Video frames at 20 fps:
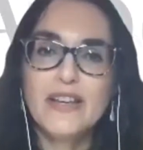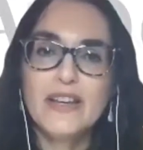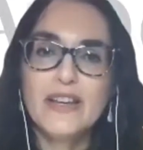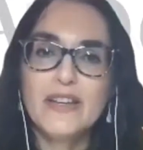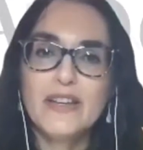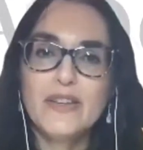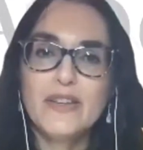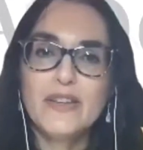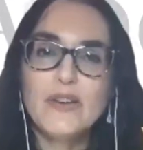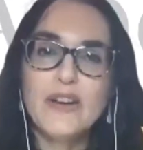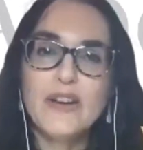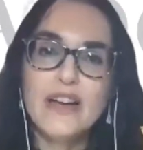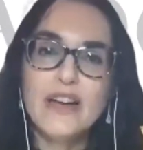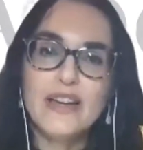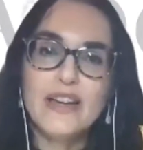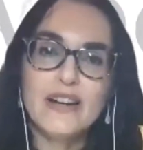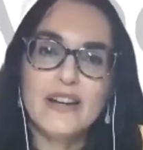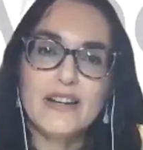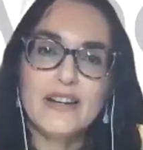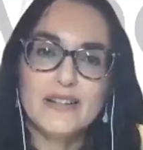You had
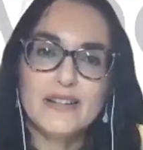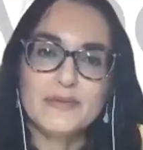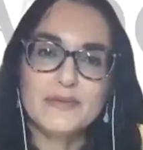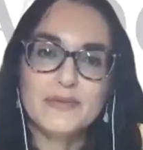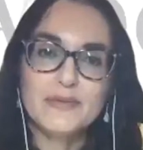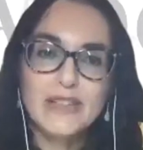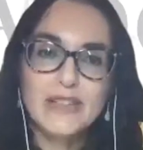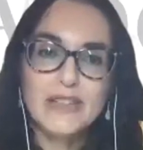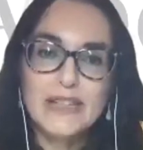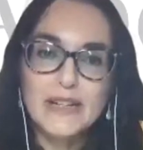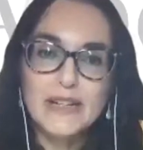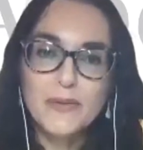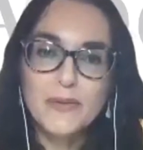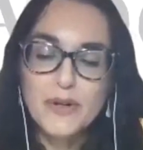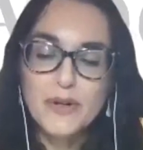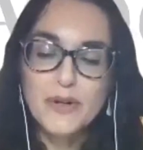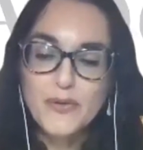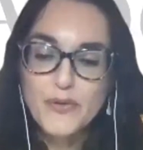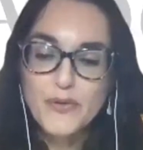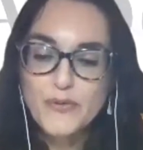a little bit of
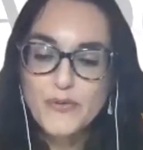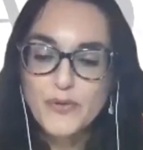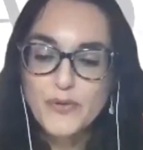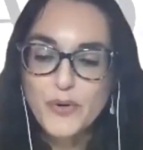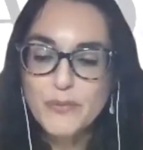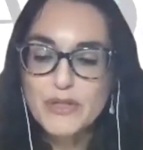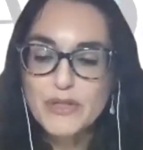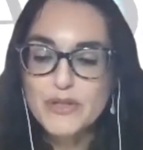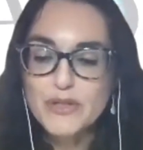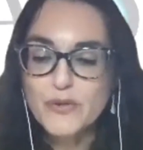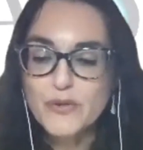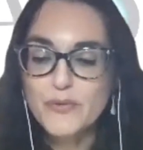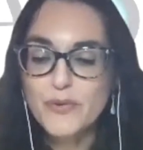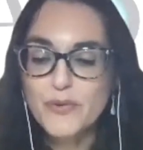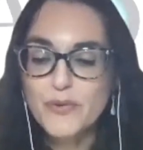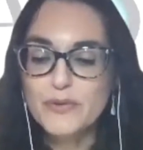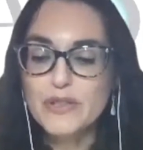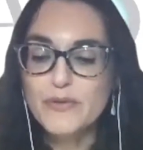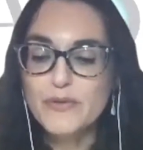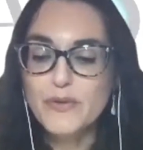information from
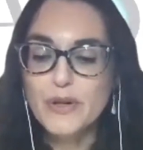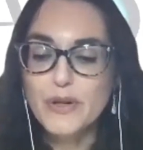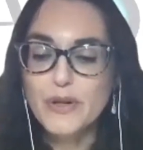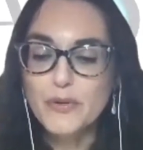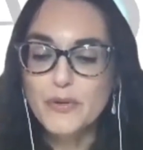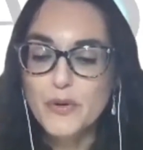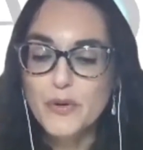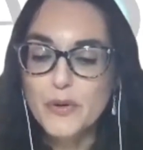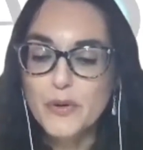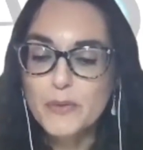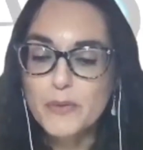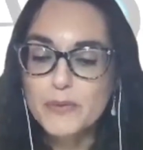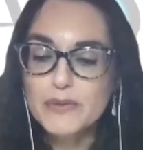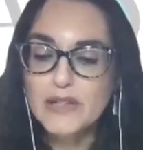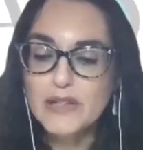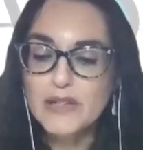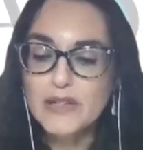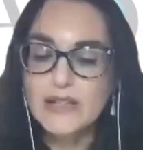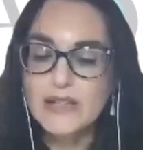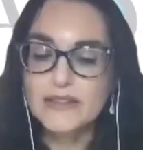different groups,
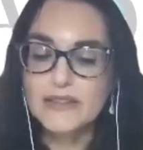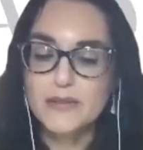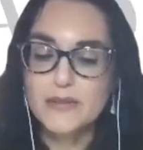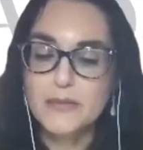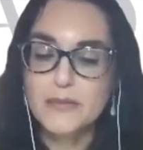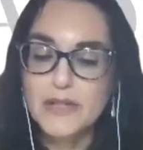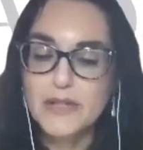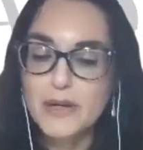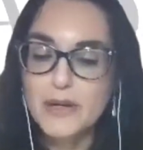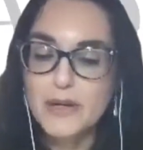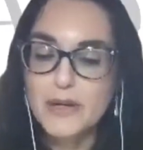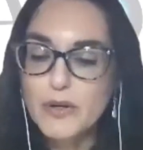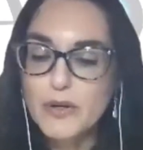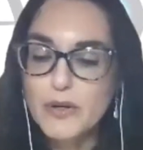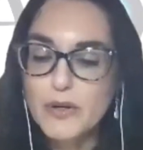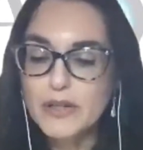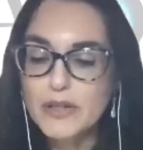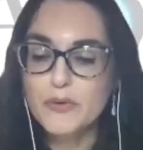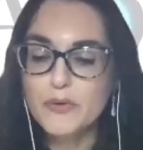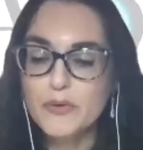like the Media Working
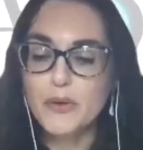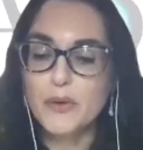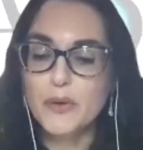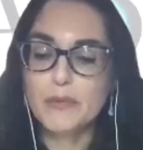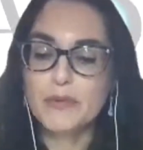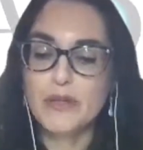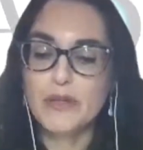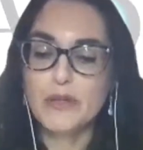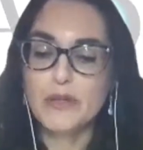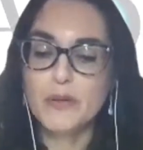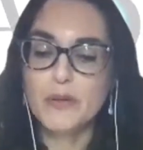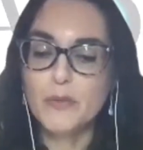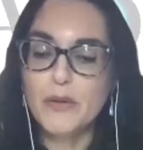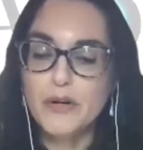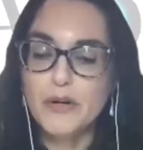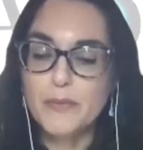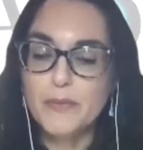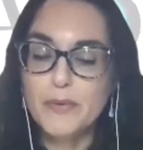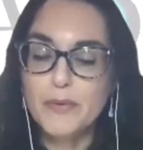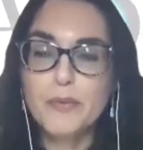Group, the Water
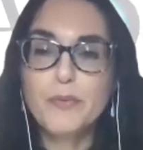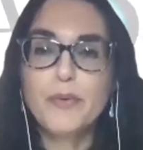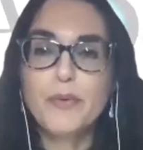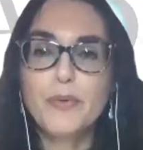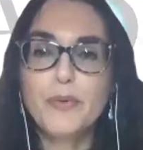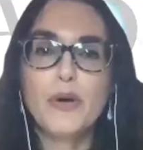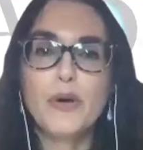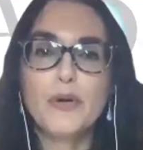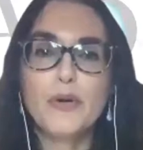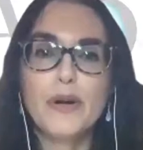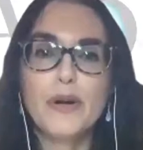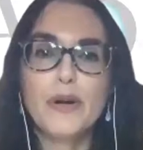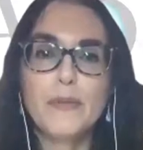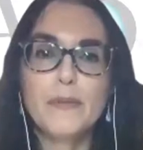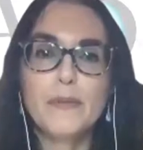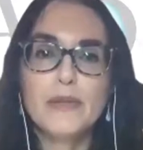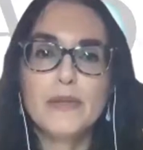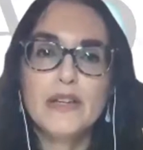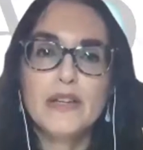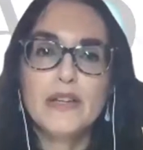Bird Program,
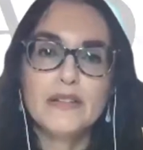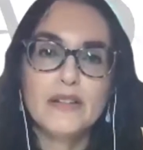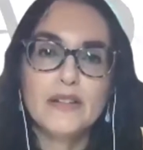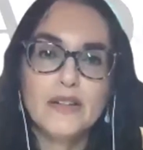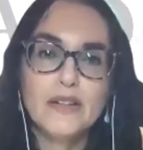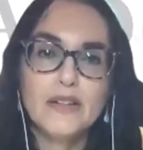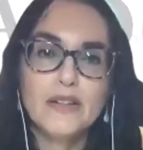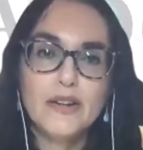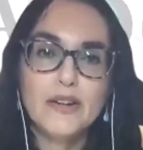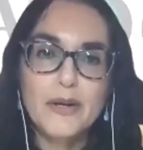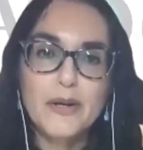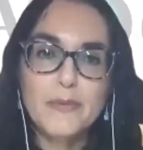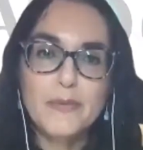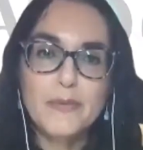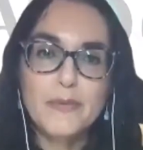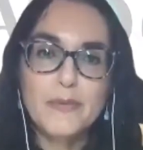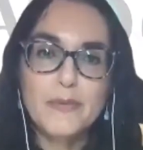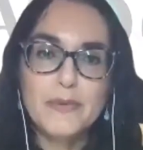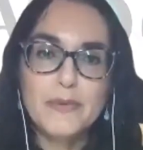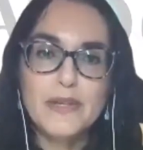the
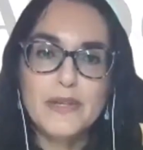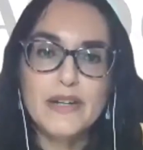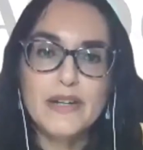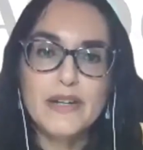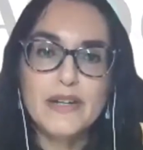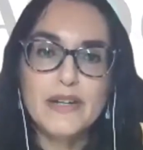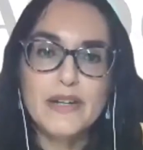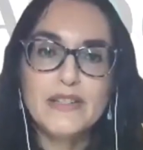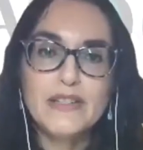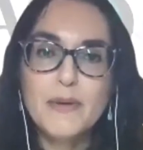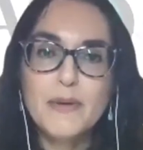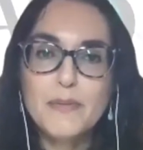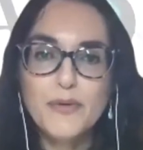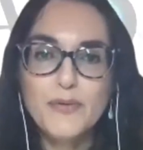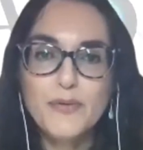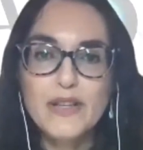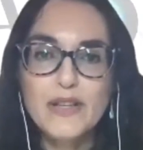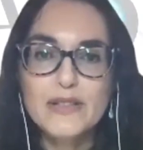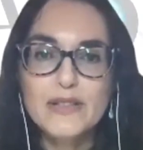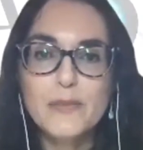Caribbean Endemic Bird
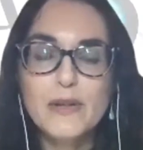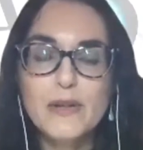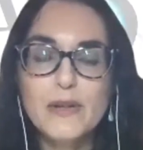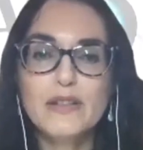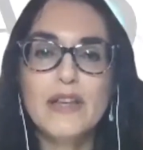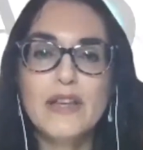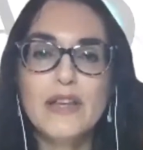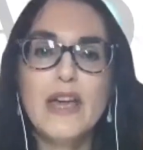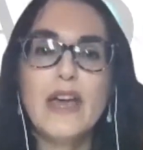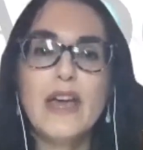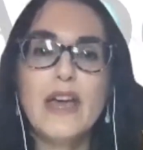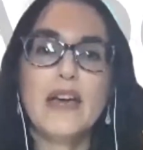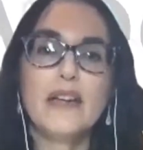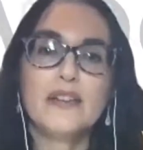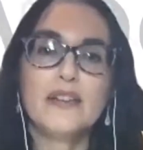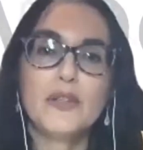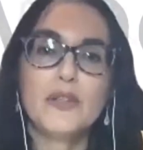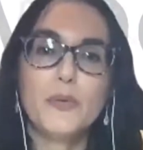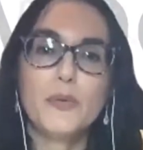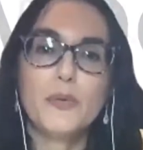Festival,
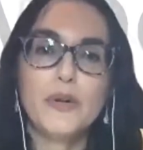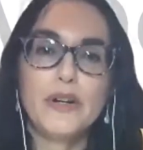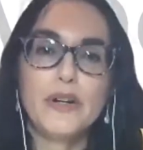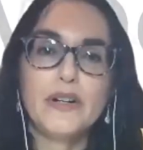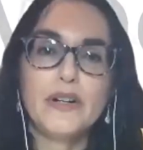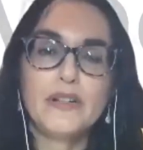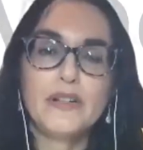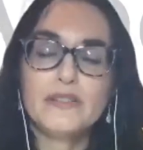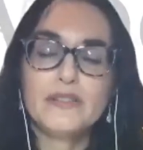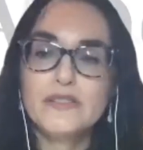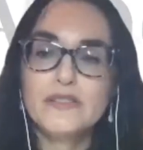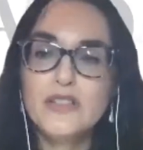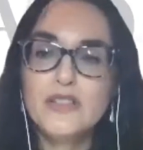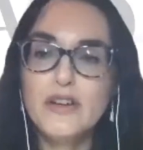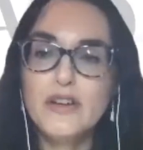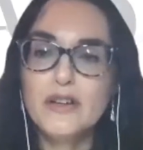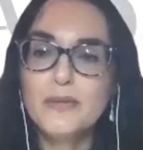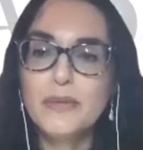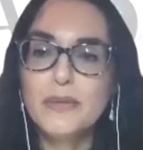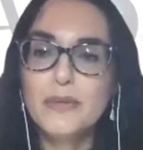and the work
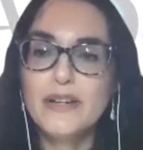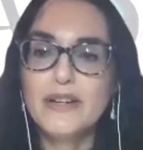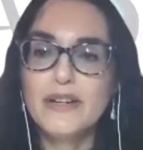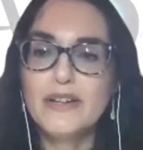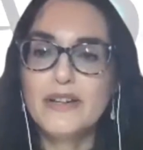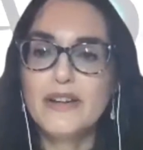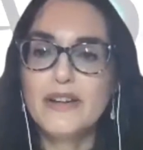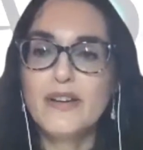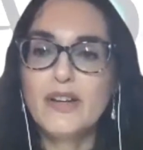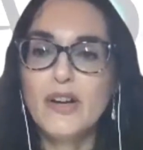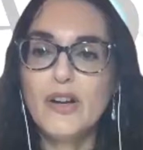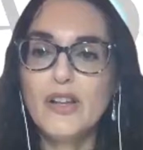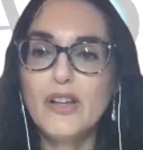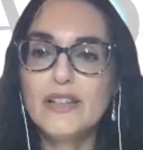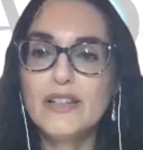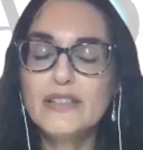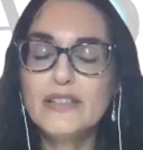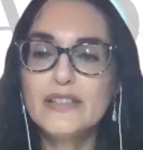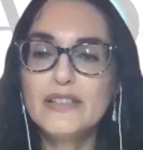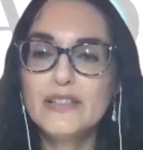done by our
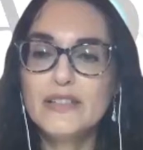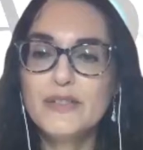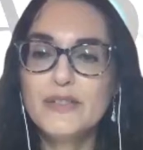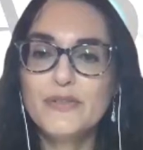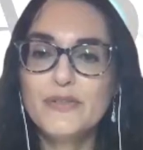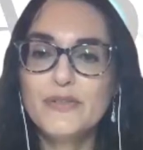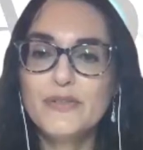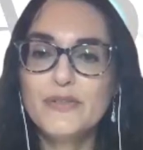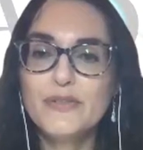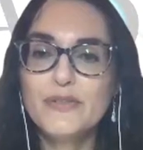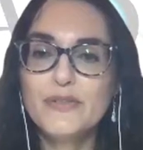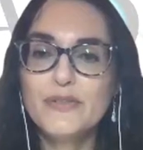colleagues in different